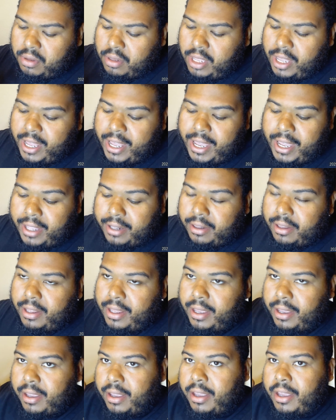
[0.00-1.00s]
I had
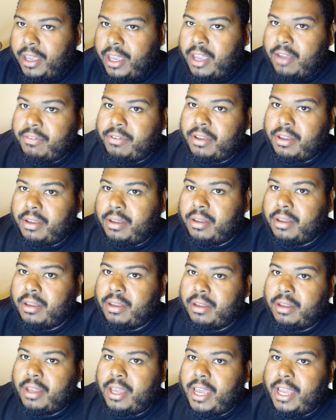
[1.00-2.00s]

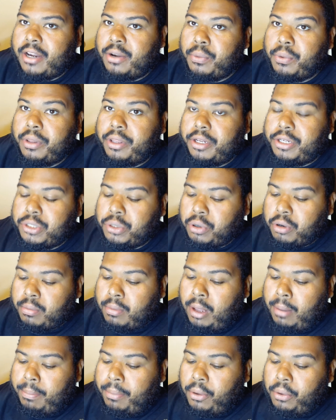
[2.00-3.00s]
I had to really torque
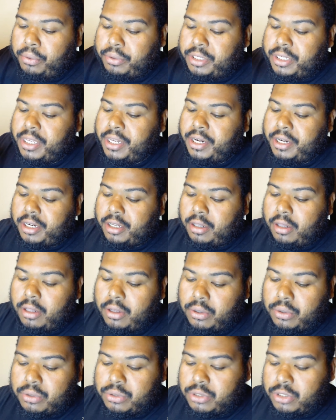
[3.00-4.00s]
my bolt to get it to
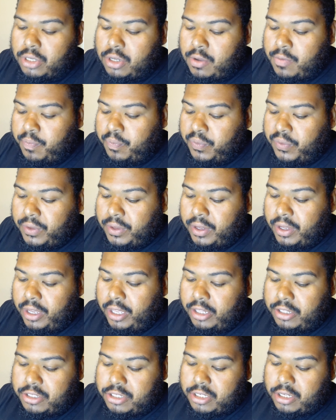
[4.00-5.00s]
close.
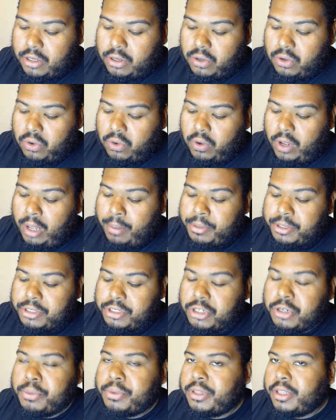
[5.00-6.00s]
And so I'm
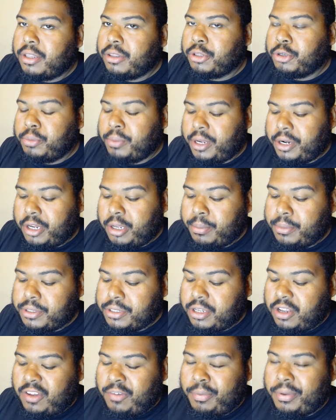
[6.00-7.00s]
assuming that threw my
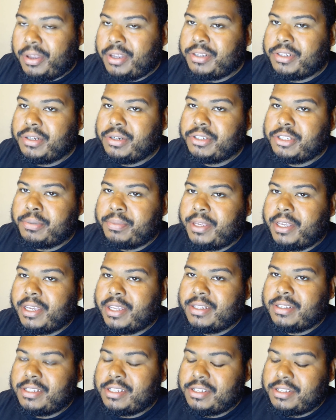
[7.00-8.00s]
numbers off because there are some
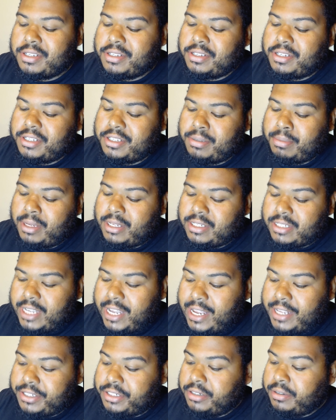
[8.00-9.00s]
inconsistencies in my
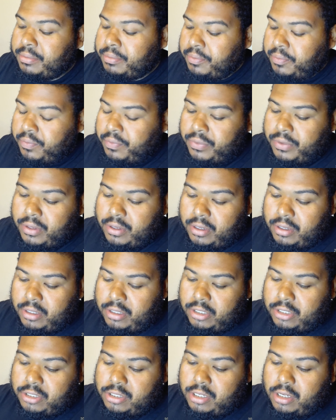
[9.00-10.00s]
sizing.
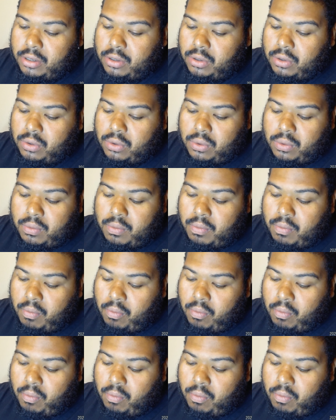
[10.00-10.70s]
So